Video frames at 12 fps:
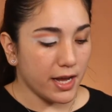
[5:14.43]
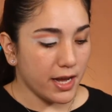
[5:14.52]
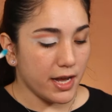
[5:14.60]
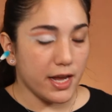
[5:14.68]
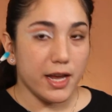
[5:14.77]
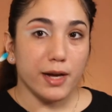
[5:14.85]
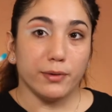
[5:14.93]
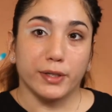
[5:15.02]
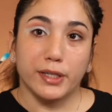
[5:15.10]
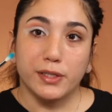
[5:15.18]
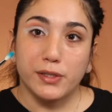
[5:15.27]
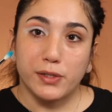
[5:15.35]
and we're
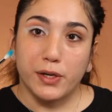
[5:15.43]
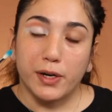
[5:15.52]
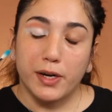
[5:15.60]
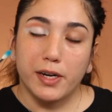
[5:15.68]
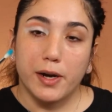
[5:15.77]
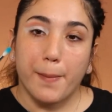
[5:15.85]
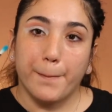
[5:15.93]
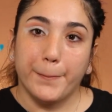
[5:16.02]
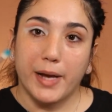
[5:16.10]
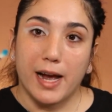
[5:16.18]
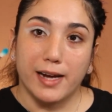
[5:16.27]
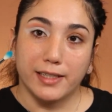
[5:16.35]
gonna start
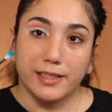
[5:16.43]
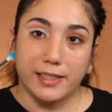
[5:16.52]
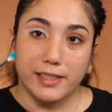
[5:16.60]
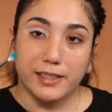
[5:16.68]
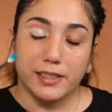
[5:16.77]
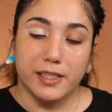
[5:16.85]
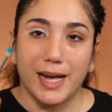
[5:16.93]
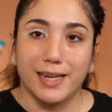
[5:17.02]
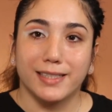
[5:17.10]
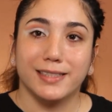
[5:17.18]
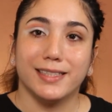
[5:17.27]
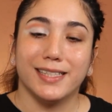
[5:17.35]
patting
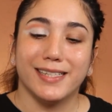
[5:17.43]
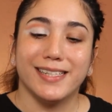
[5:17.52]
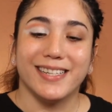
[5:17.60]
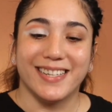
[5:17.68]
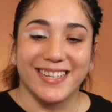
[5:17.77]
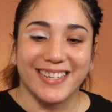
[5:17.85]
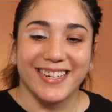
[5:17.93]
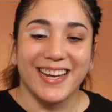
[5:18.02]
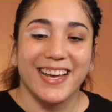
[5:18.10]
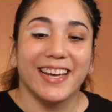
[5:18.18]
it